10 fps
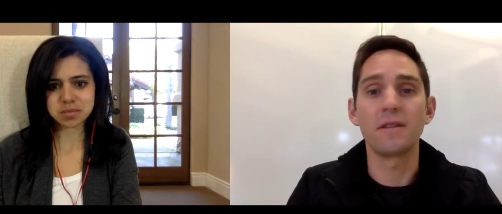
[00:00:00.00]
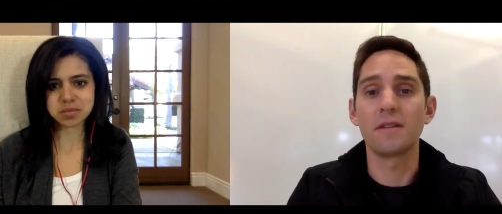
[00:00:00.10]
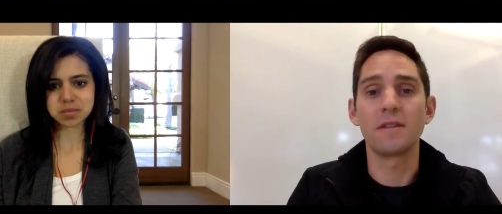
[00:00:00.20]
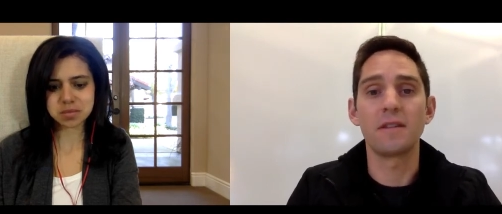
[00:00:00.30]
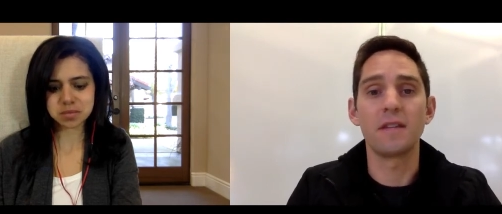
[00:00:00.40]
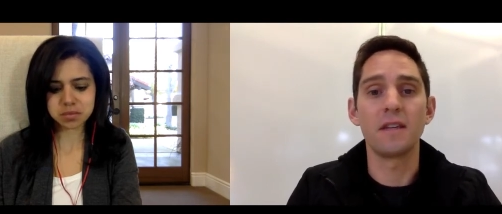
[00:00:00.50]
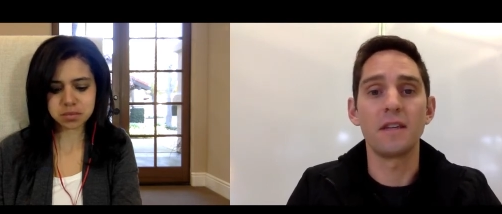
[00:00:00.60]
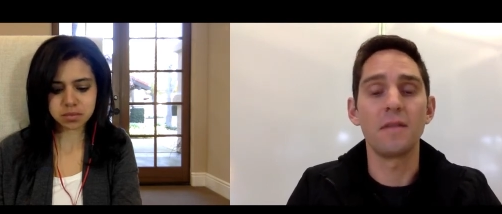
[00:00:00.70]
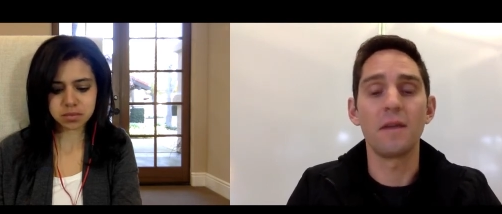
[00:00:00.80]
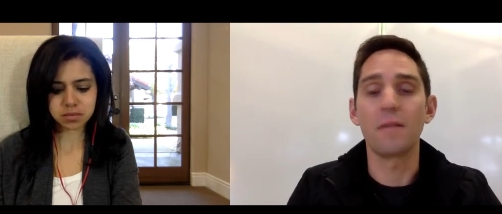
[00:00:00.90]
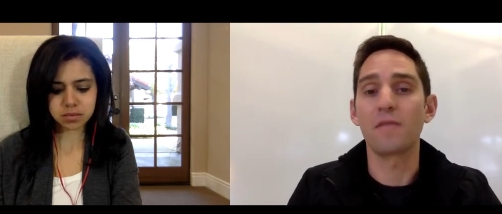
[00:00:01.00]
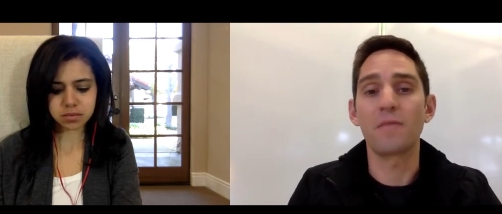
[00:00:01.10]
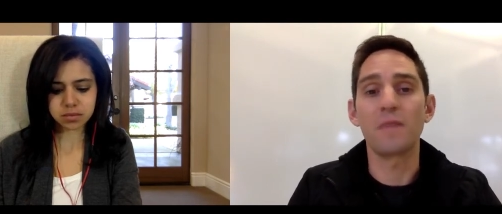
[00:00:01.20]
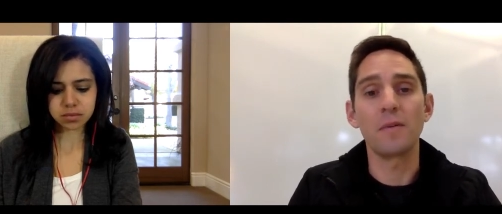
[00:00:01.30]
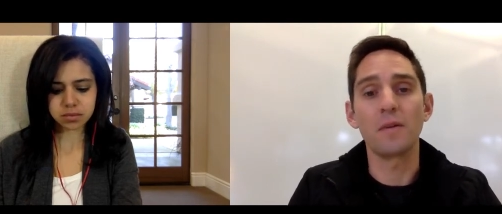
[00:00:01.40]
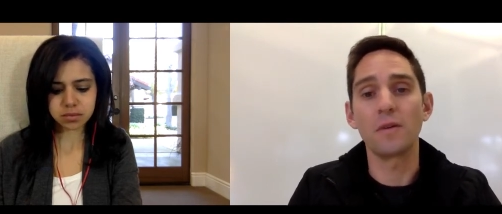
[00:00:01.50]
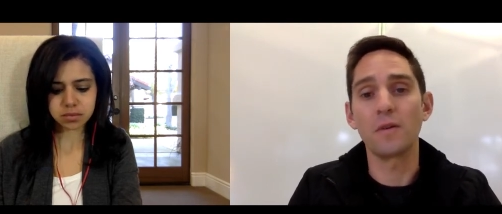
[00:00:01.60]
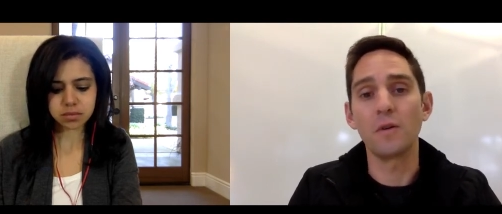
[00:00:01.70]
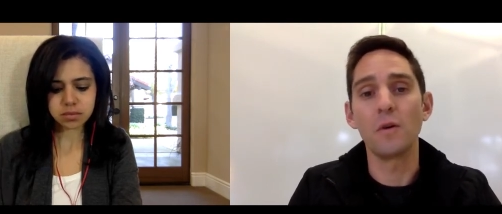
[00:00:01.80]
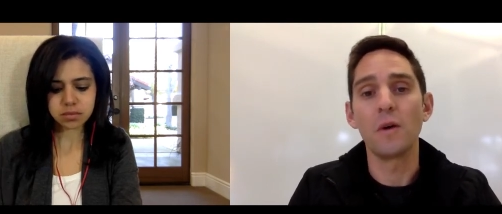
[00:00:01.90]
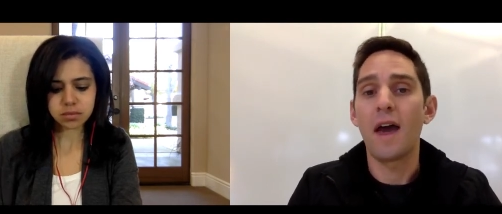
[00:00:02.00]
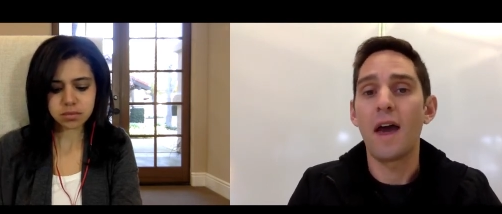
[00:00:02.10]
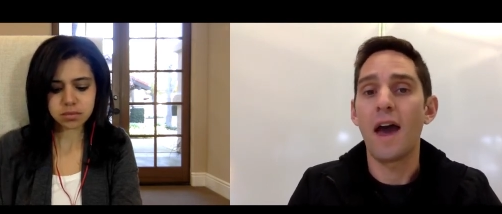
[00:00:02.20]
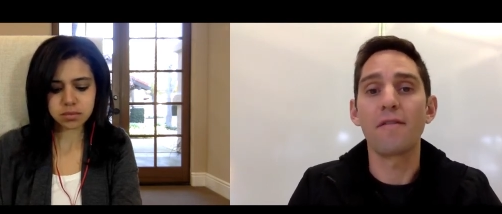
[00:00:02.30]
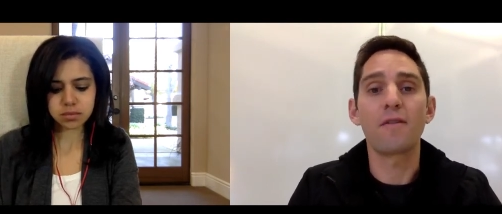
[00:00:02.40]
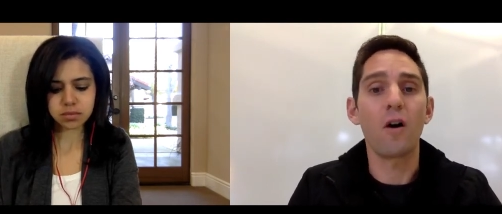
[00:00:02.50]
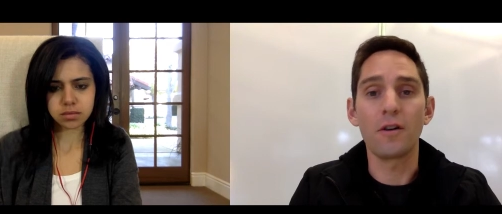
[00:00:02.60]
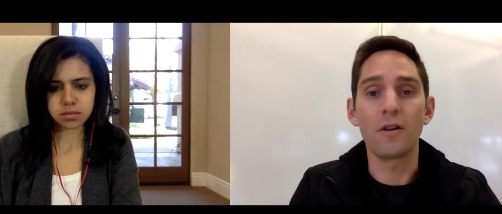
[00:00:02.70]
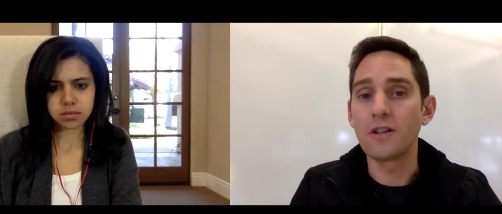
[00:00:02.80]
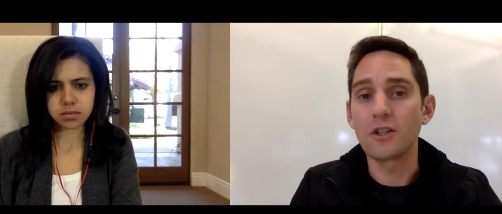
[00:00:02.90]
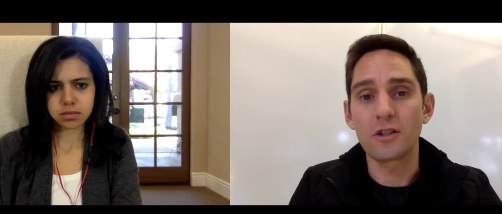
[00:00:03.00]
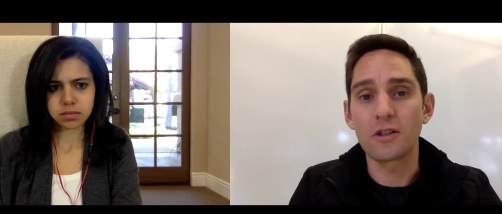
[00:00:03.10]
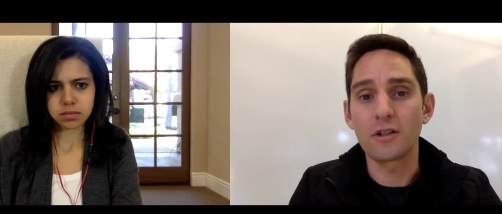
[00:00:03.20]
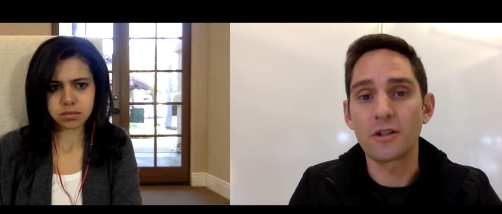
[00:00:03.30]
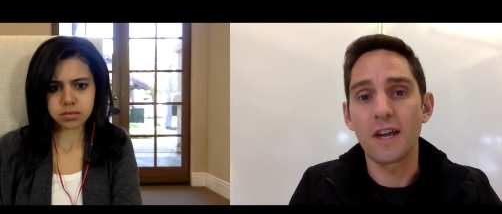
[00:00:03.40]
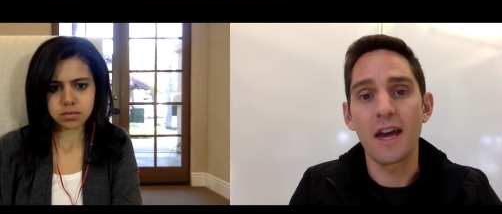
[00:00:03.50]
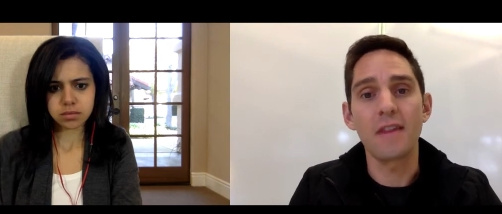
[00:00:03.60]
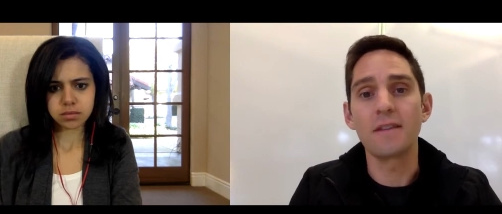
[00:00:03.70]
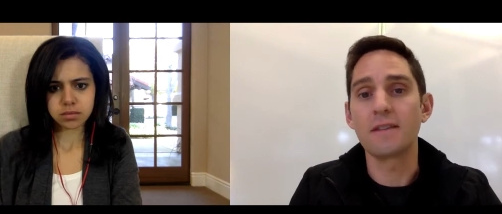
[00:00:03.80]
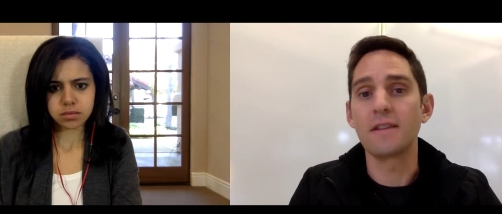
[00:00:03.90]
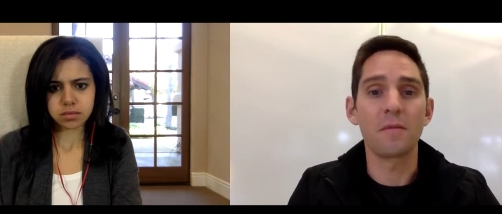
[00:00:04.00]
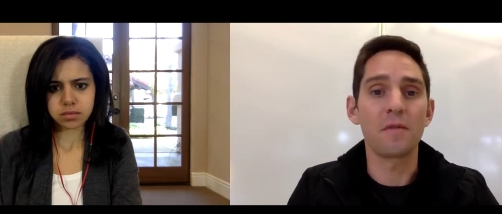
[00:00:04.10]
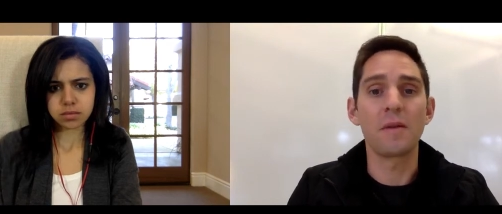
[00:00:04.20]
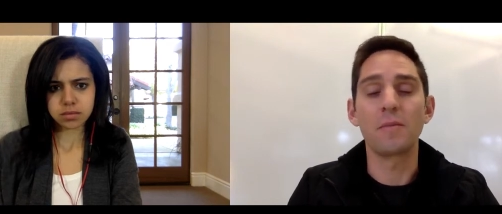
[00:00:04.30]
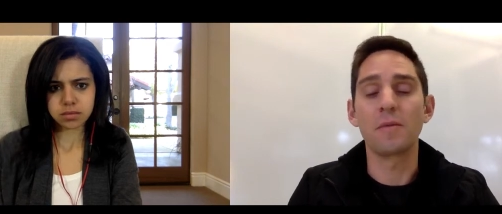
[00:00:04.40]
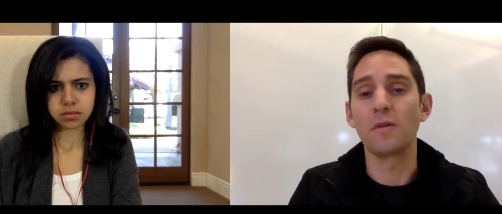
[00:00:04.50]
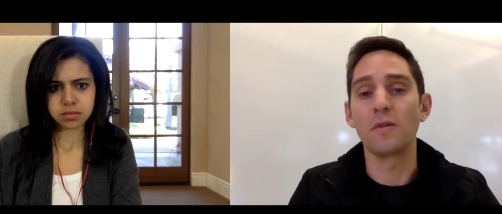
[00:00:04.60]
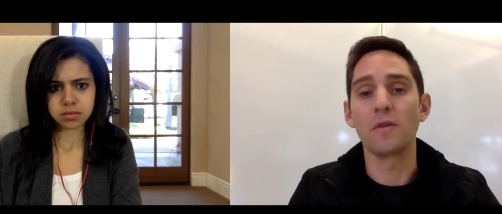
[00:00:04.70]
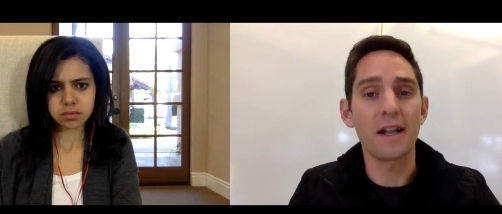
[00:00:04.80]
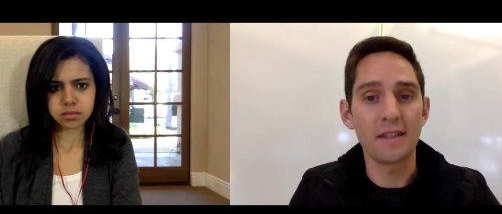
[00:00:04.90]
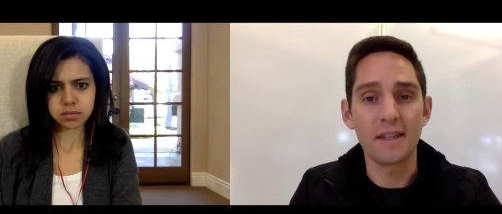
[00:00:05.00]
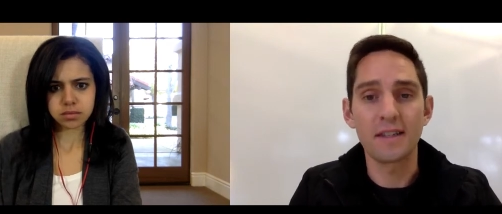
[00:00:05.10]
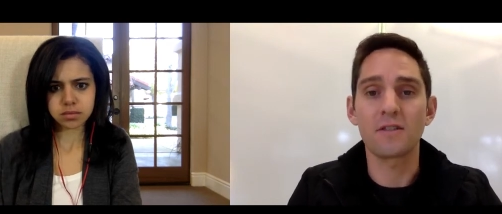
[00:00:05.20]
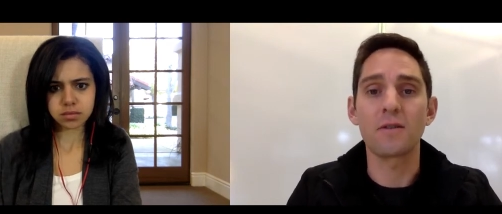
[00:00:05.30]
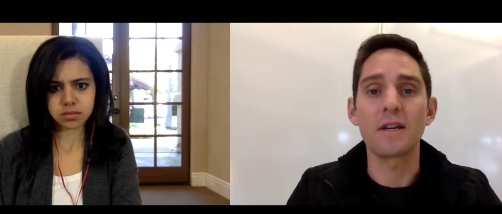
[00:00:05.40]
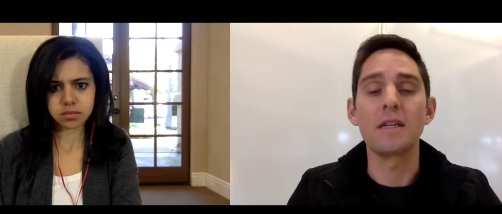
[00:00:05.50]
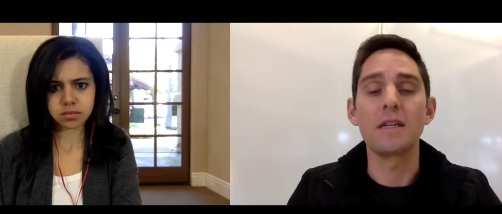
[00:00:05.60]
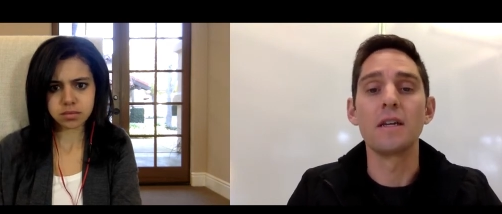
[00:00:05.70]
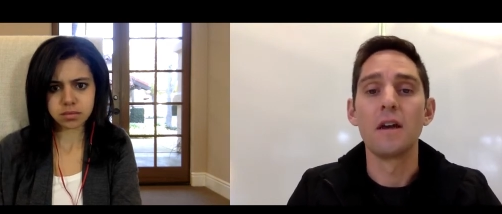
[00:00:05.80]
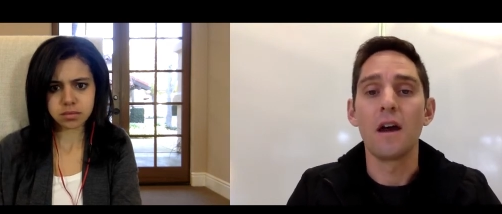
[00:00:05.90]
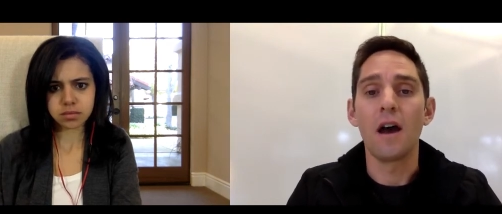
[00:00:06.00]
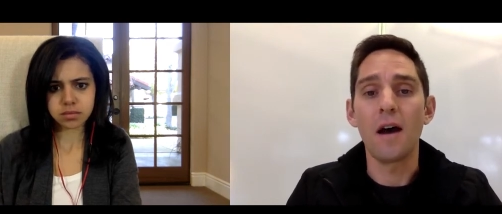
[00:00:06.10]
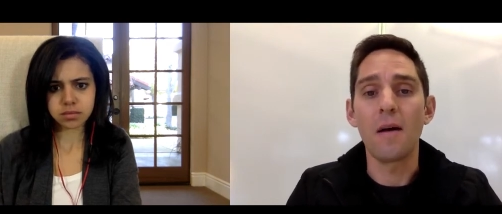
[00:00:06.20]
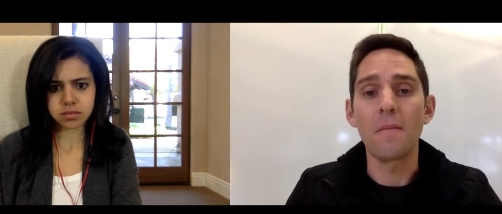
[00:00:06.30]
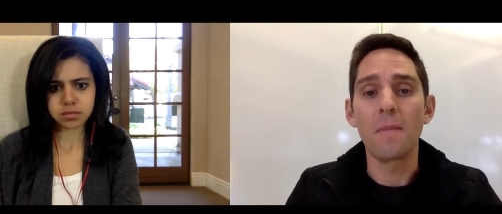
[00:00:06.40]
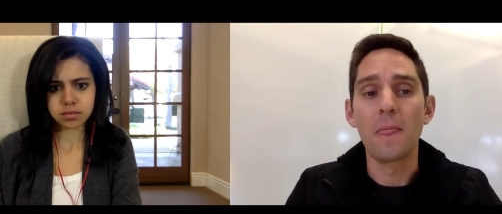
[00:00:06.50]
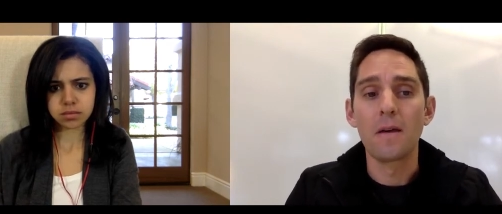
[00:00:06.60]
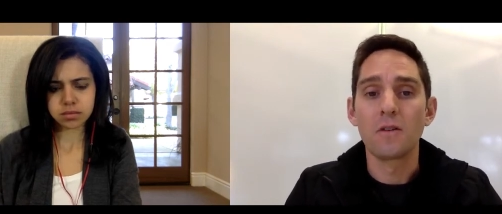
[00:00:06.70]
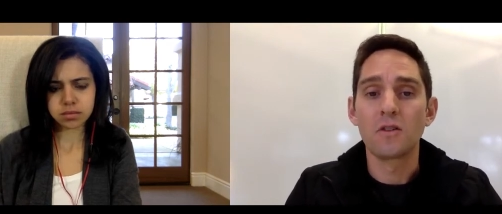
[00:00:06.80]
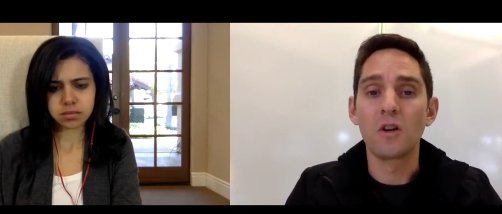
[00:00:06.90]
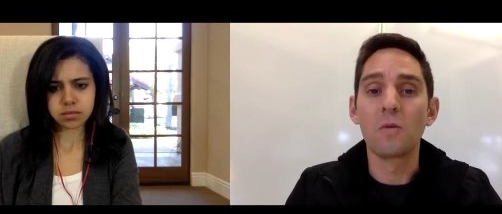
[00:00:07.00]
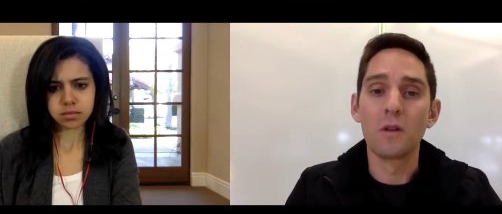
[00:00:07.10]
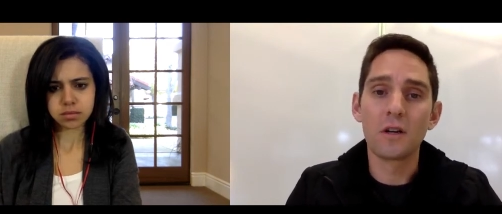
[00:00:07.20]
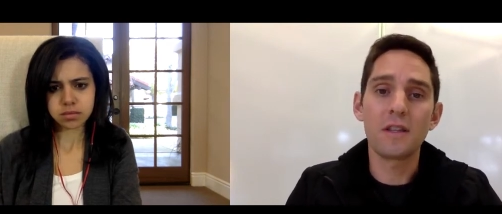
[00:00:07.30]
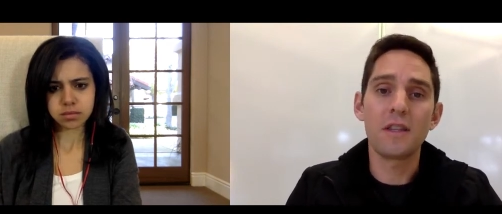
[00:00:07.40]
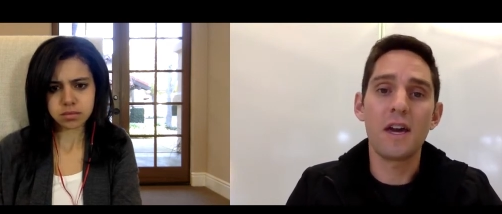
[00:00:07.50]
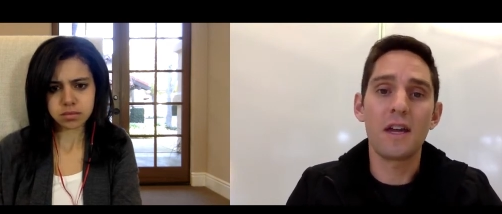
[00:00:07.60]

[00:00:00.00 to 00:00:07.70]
Speaker 1: This is the number of people who have called an insurer today. This is the number of people who got to this screen. So we'll look at the